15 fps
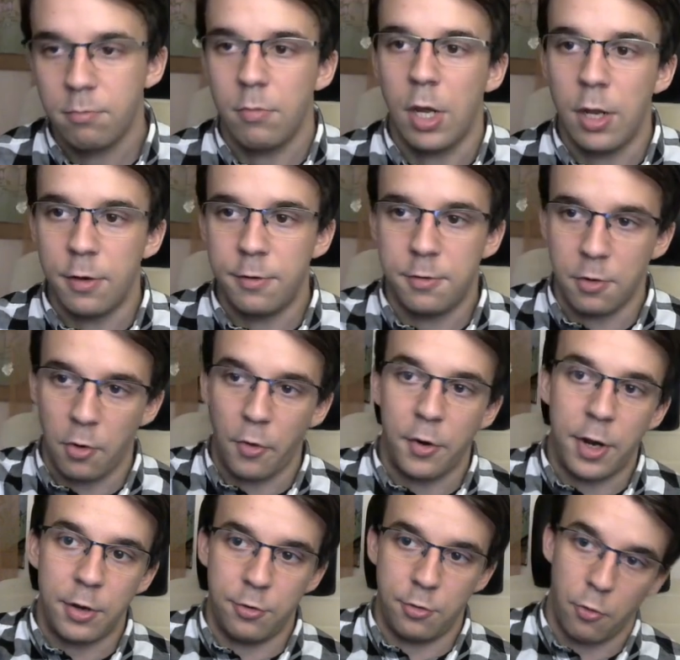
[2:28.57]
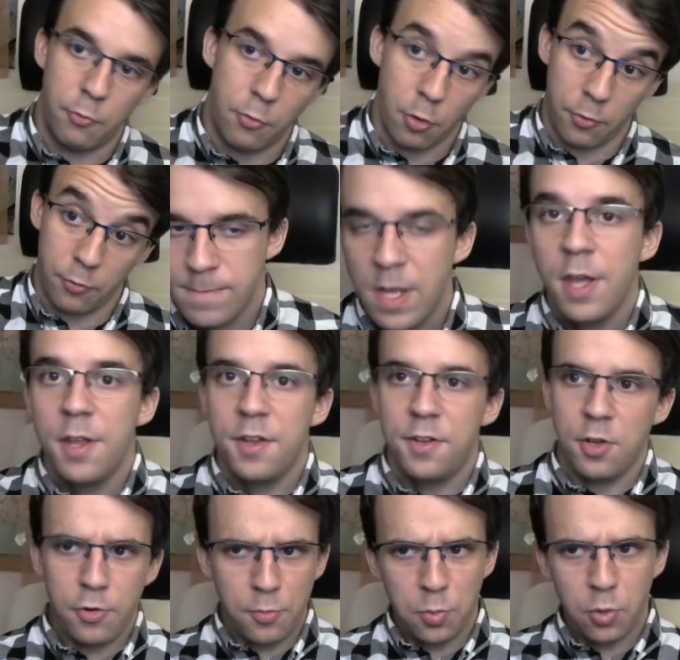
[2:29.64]
and so on and so forth so
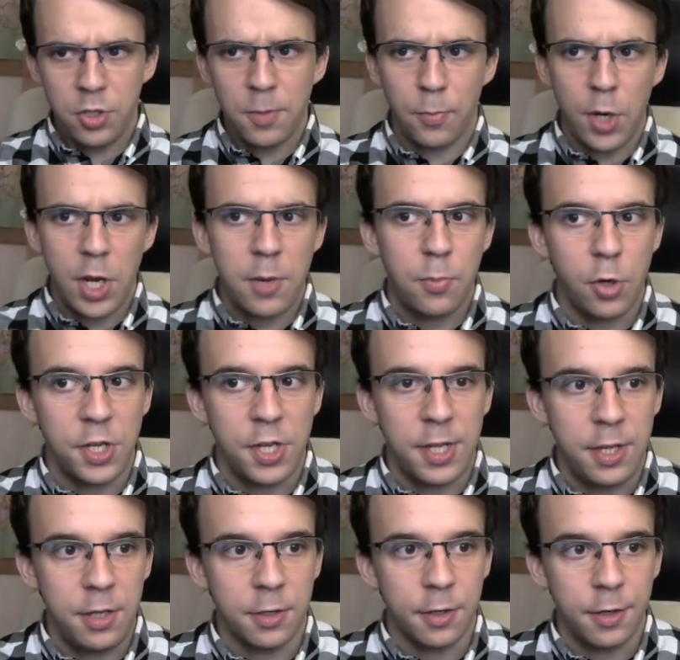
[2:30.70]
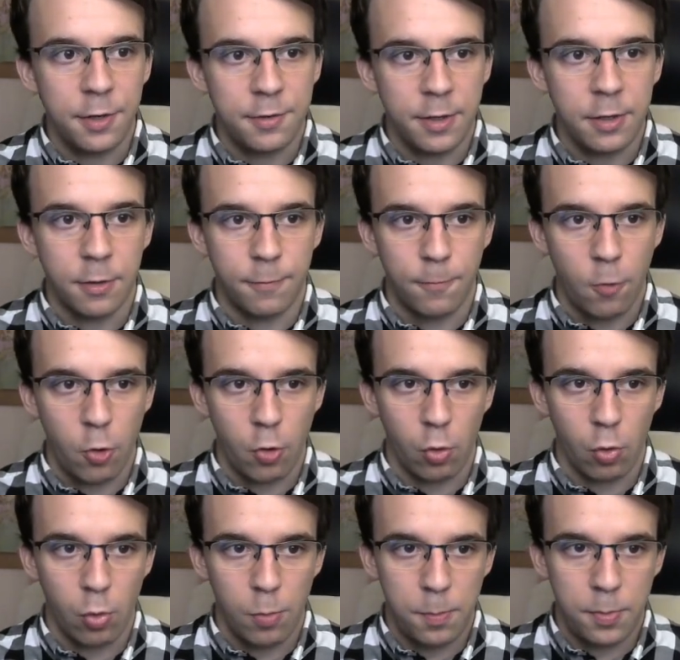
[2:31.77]
if you put a breakpoint here inside the for
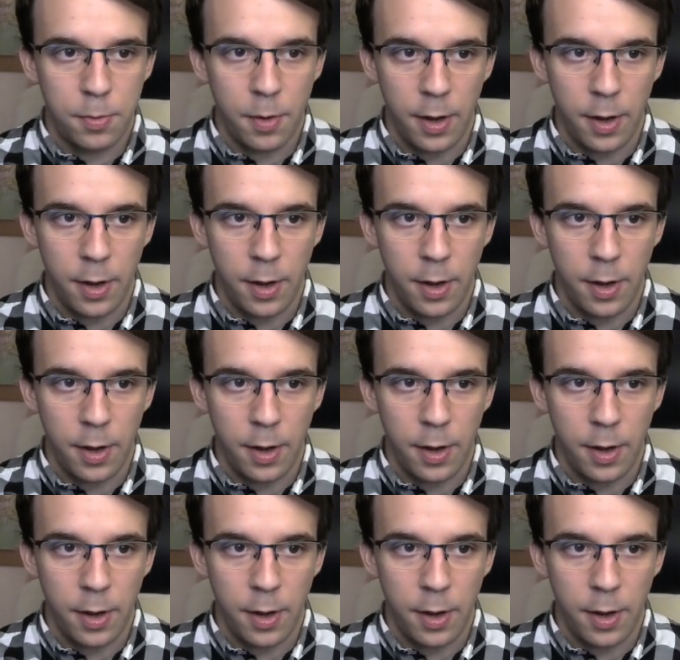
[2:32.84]
loop